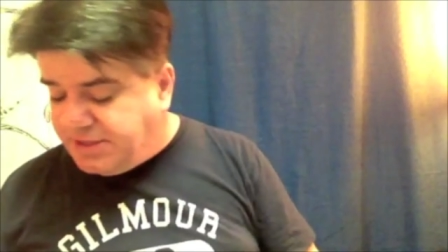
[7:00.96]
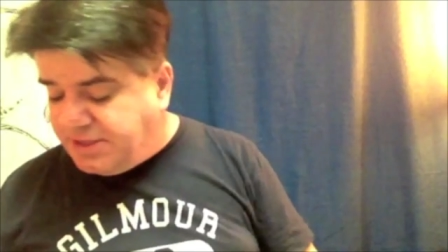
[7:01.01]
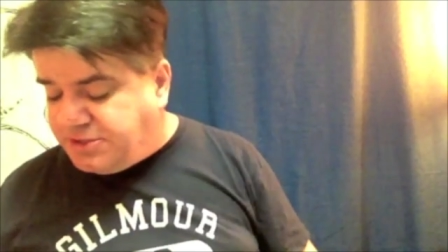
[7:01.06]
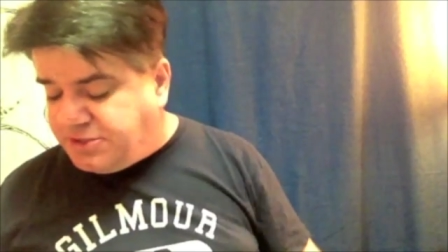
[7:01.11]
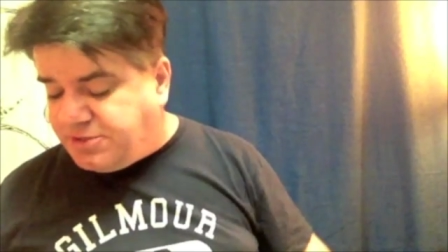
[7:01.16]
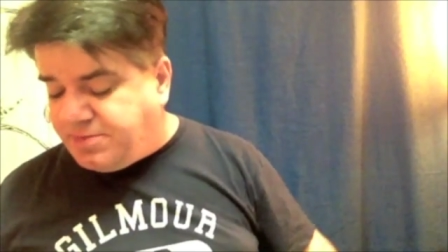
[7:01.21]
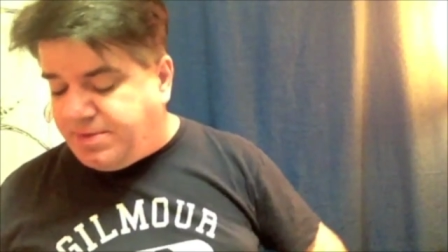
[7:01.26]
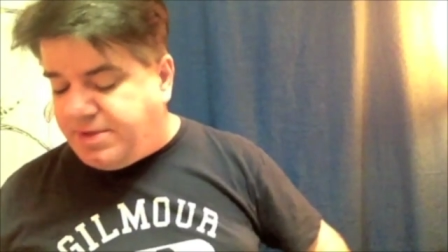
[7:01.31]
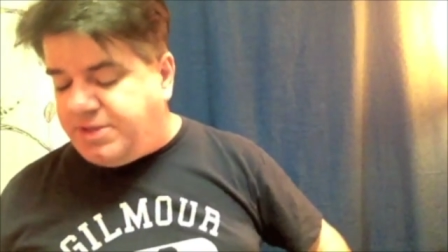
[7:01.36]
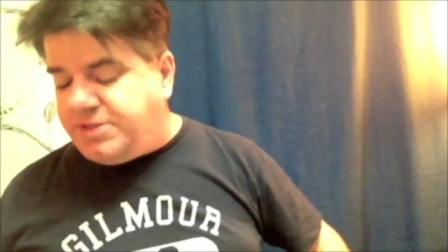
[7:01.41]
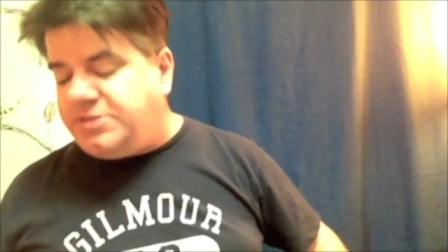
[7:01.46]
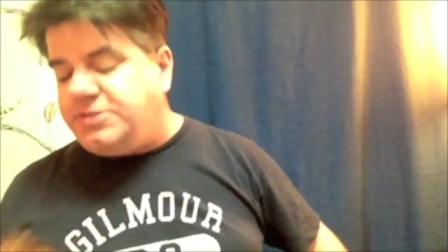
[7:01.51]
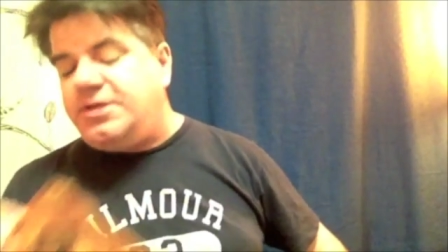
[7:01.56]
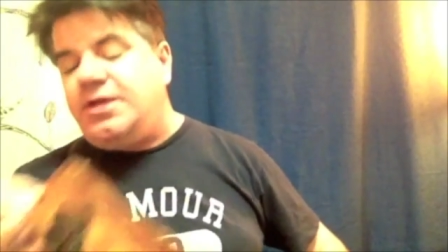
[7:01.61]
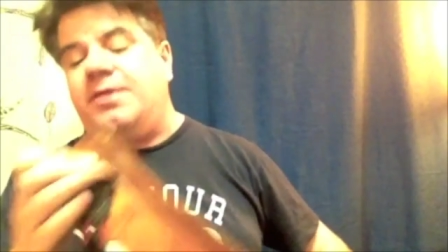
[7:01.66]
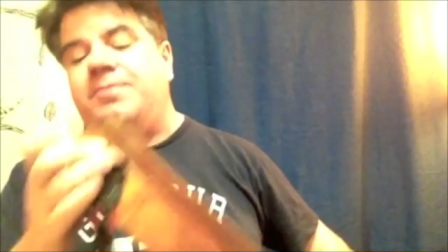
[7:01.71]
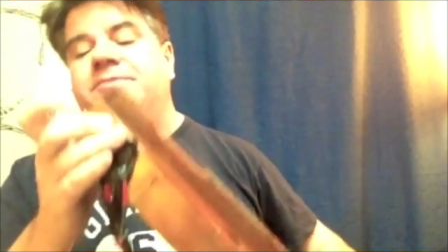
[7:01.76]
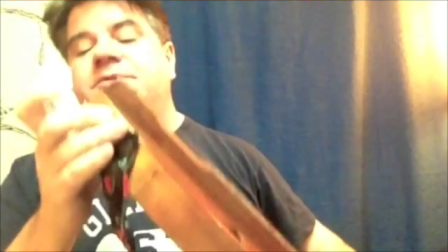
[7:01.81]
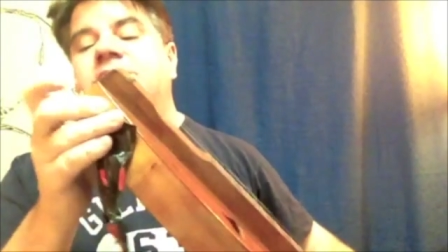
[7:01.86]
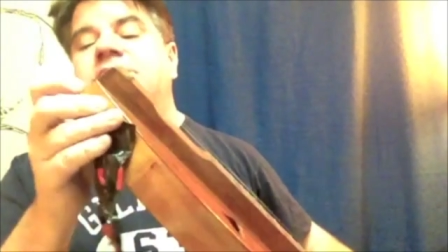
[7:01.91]
instrument is
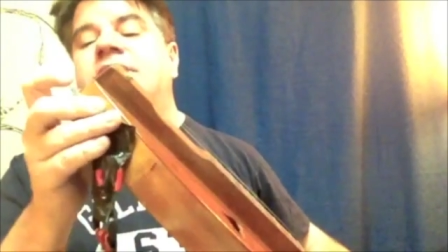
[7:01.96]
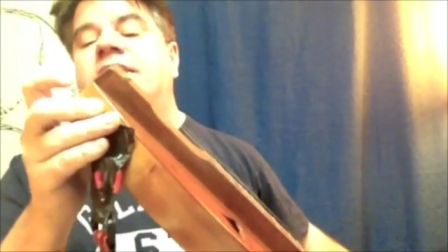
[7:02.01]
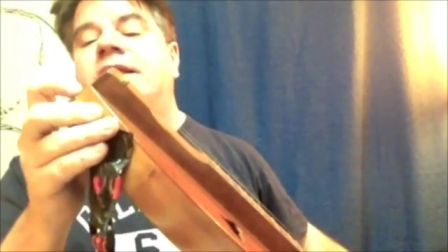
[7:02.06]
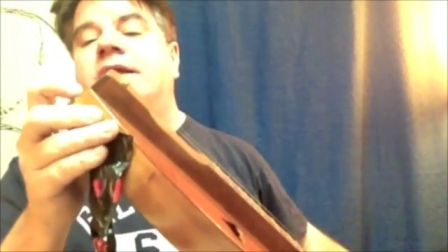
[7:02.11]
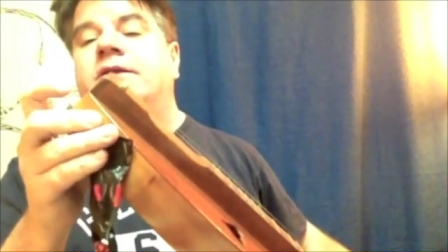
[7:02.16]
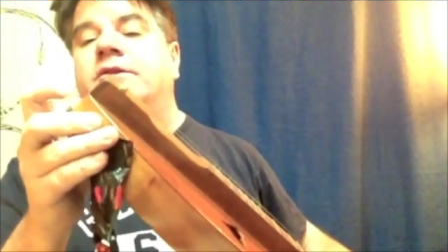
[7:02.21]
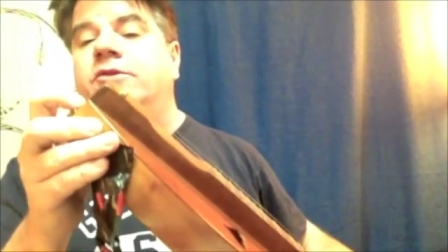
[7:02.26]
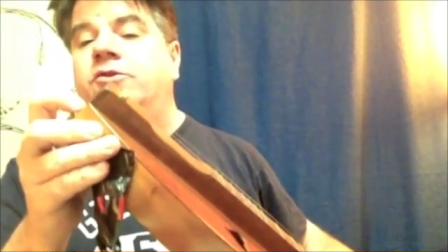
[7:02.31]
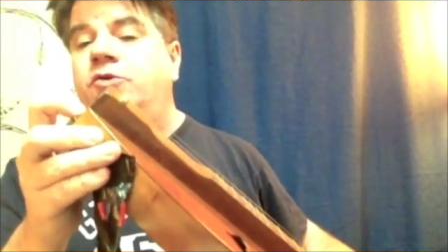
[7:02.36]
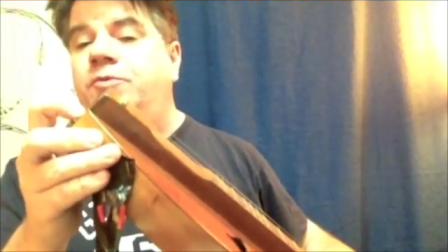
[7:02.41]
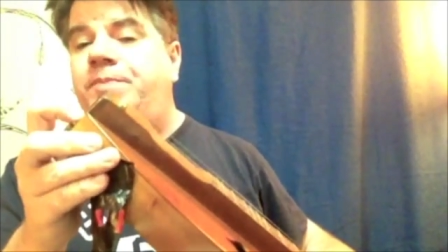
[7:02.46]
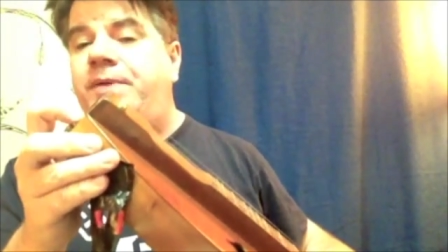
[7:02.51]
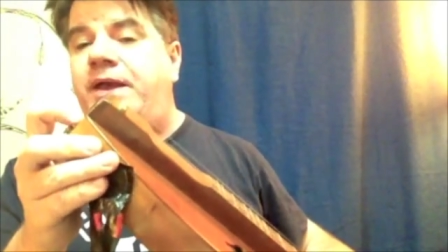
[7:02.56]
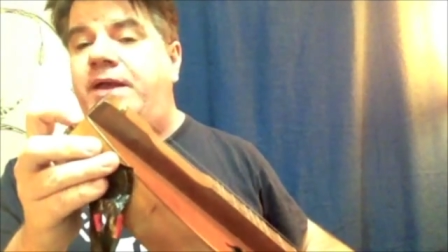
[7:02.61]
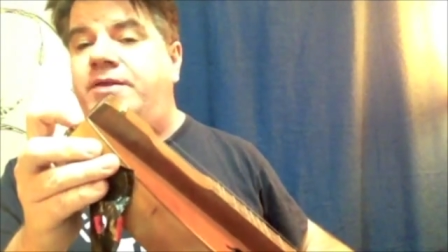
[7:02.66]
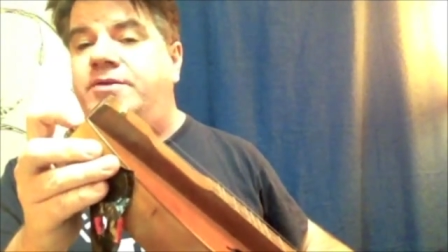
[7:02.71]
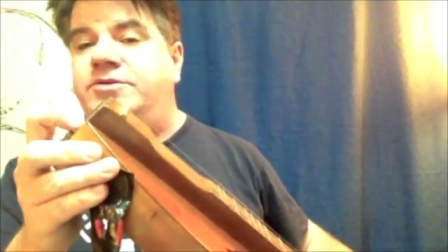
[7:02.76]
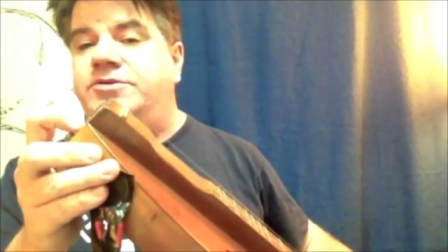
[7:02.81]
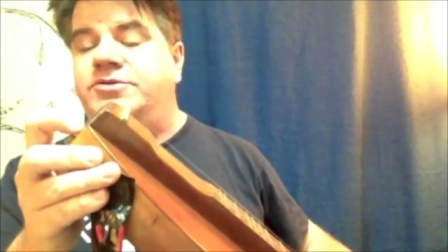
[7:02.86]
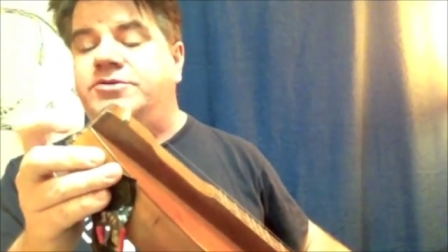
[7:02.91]
set up to take loop
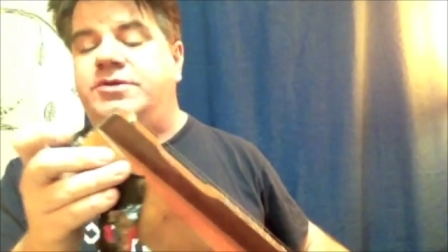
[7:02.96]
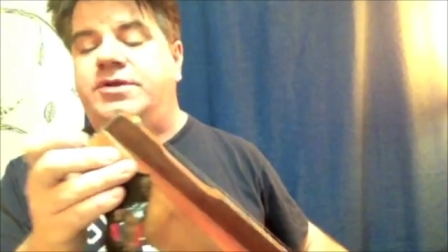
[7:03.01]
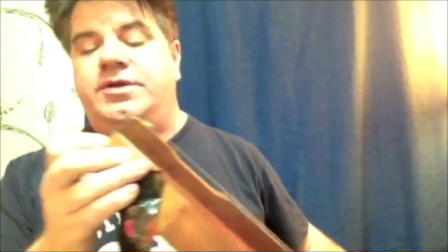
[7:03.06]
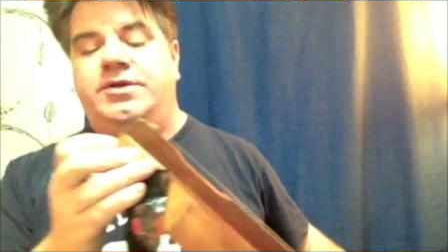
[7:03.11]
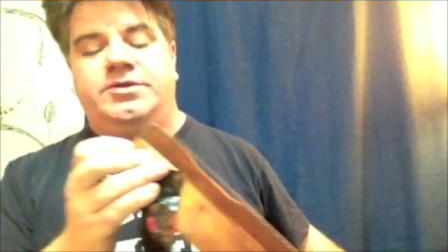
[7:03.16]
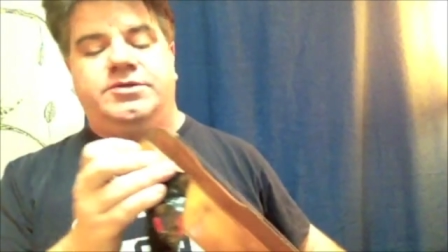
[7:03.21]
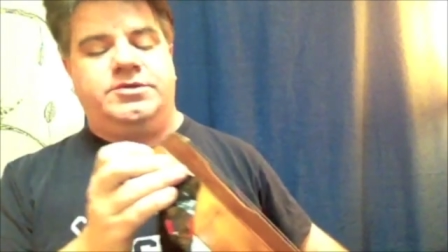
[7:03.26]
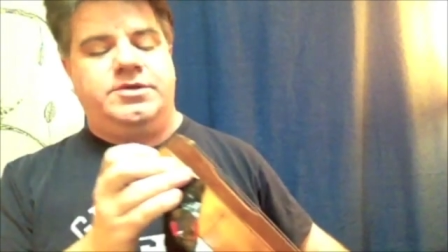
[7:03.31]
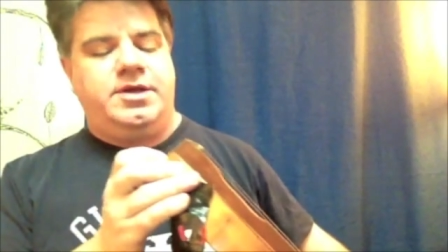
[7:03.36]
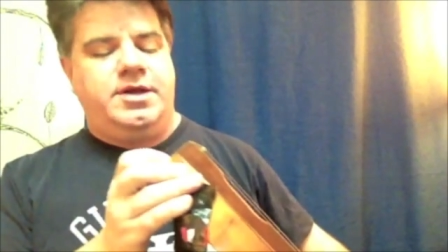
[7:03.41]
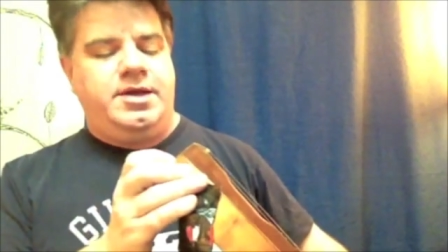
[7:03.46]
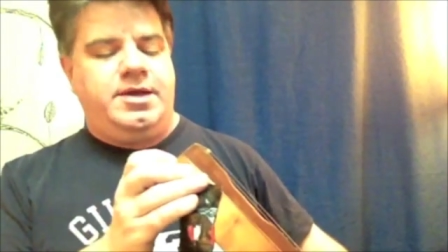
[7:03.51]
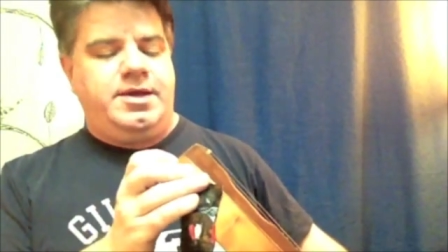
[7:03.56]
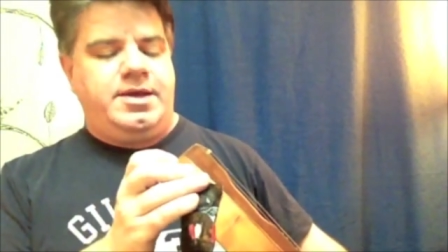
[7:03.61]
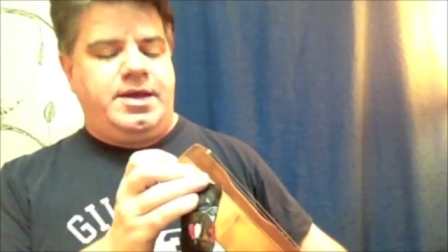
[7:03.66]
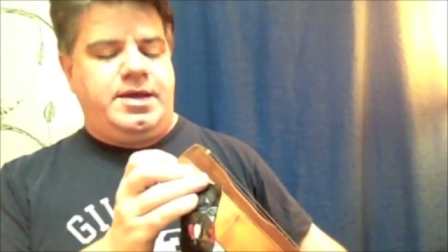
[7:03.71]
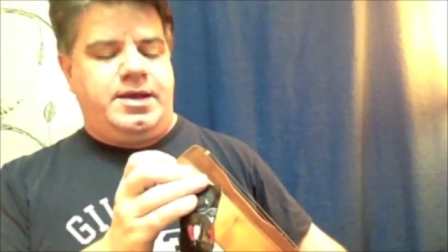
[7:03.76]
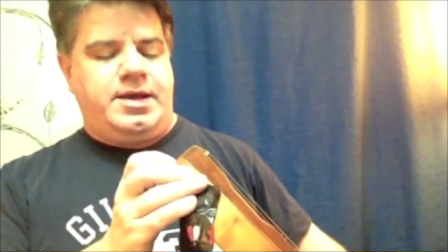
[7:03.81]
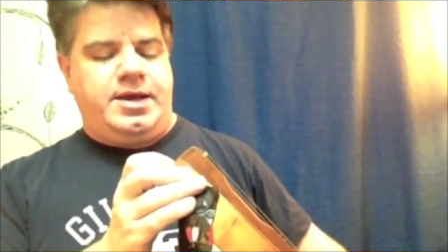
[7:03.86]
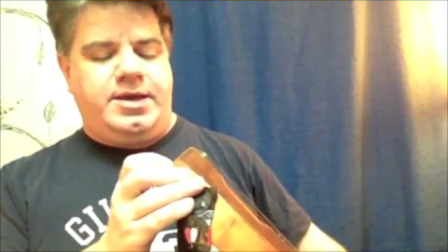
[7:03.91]
end strings,
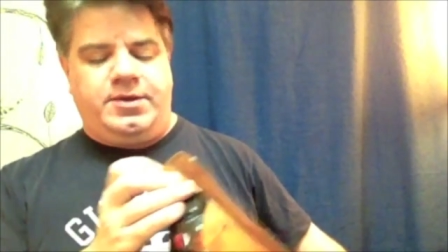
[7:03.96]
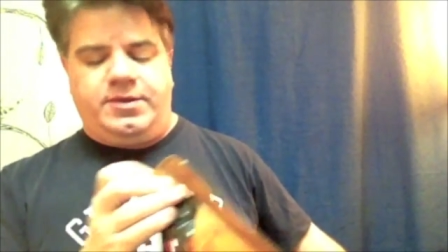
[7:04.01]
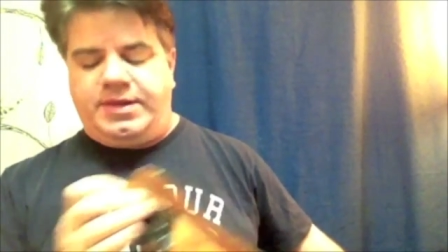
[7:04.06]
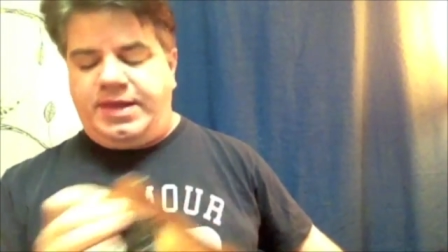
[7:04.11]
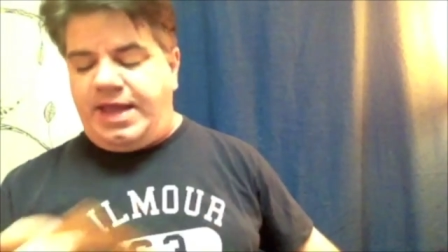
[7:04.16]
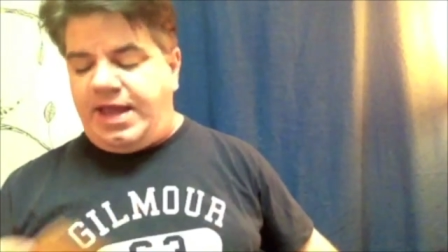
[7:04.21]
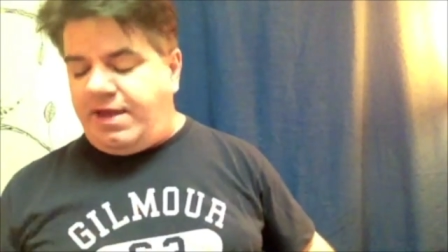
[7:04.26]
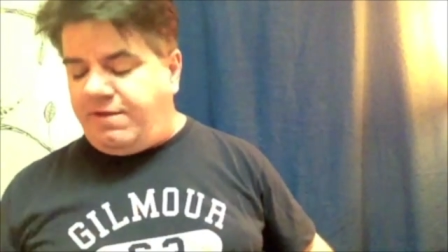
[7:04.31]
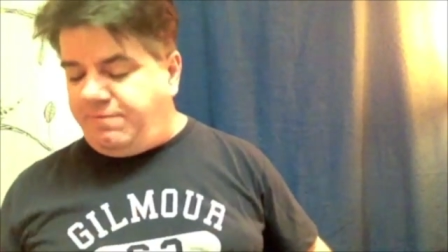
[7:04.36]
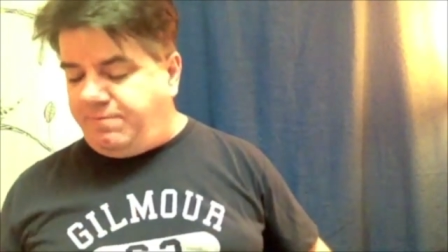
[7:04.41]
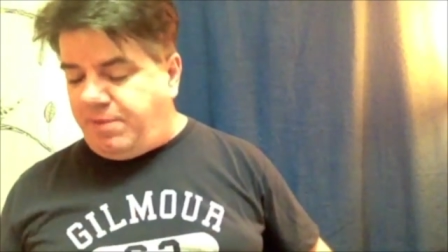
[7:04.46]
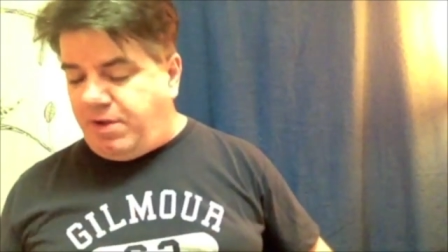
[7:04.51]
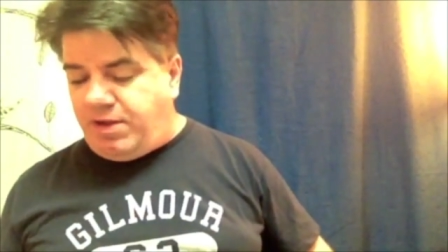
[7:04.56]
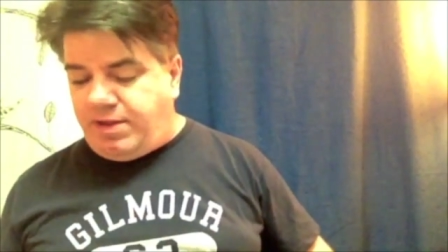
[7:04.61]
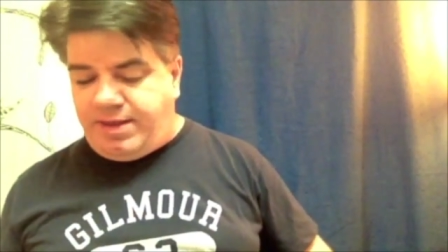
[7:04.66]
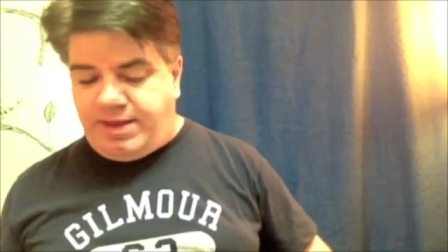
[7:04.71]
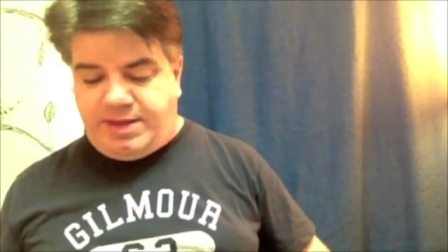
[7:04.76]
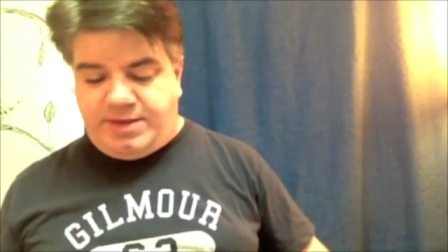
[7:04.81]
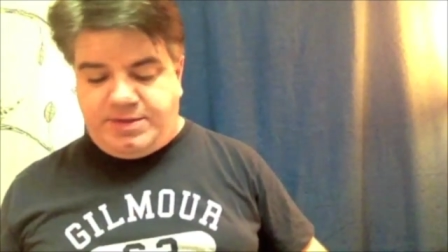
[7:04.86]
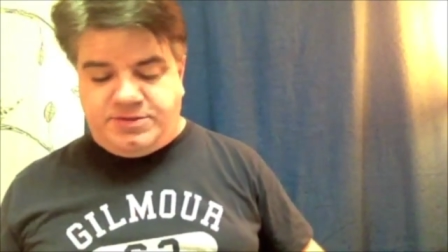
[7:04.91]
and I only have
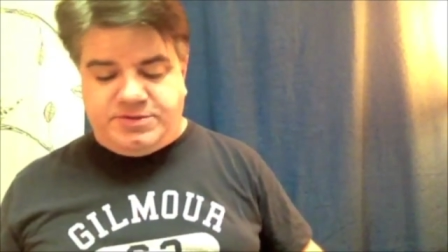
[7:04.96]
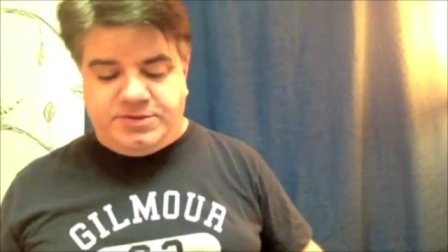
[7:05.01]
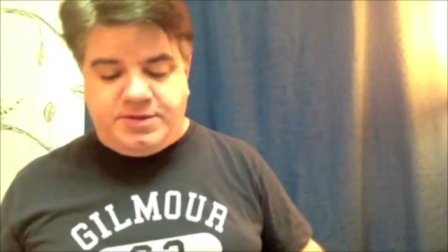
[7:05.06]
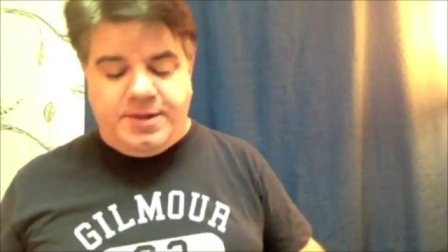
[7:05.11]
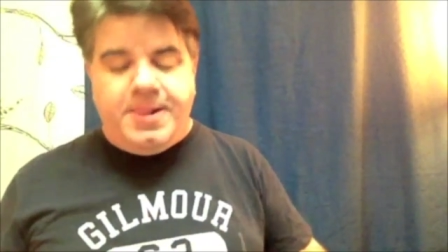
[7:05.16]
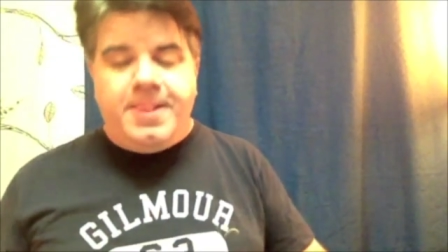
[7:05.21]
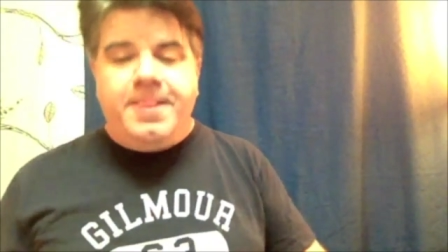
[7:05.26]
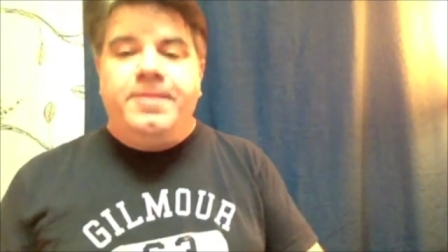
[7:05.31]
ball ends.